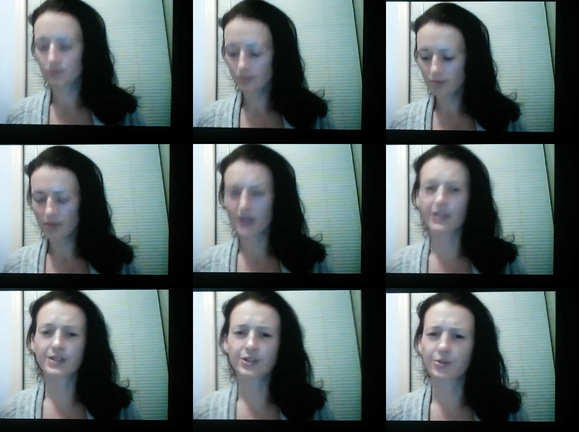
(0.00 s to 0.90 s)
And it's
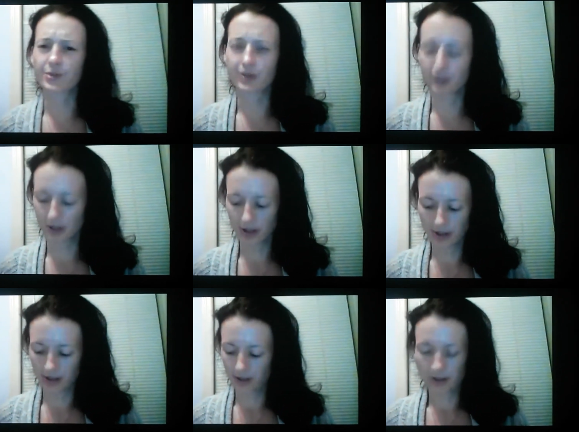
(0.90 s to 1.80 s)
scary,
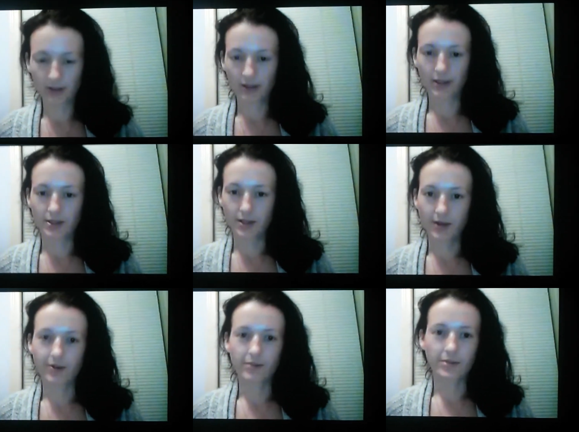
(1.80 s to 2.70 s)

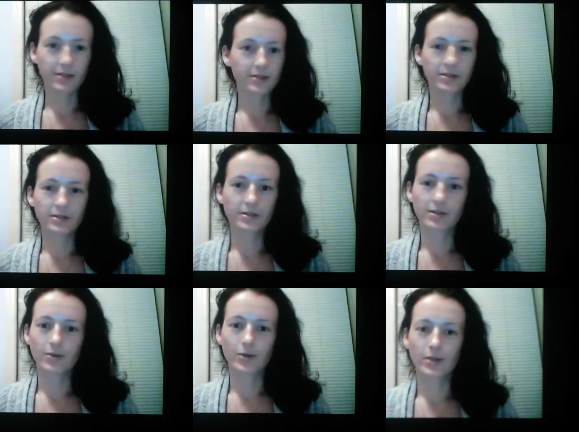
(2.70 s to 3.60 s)
but
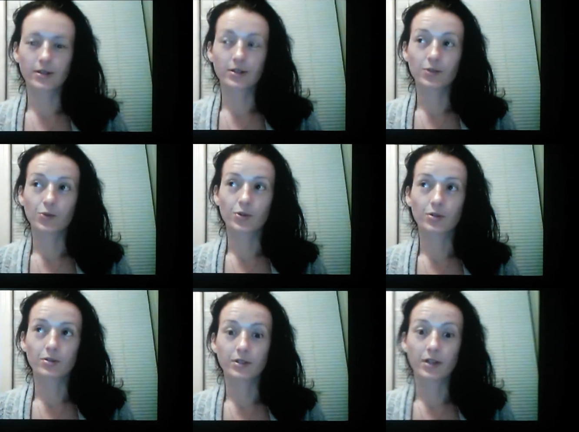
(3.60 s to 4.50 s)
in this world
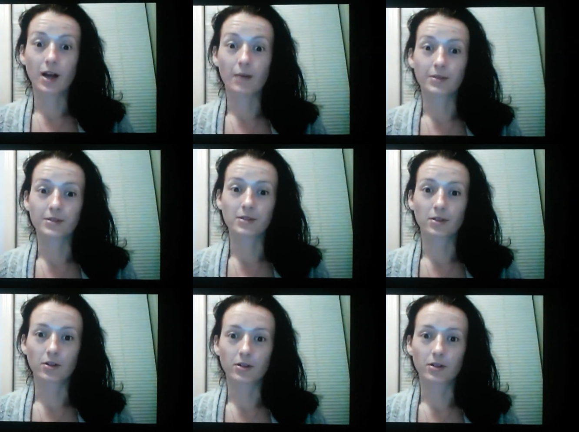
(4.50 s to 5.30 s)
it happens a lot.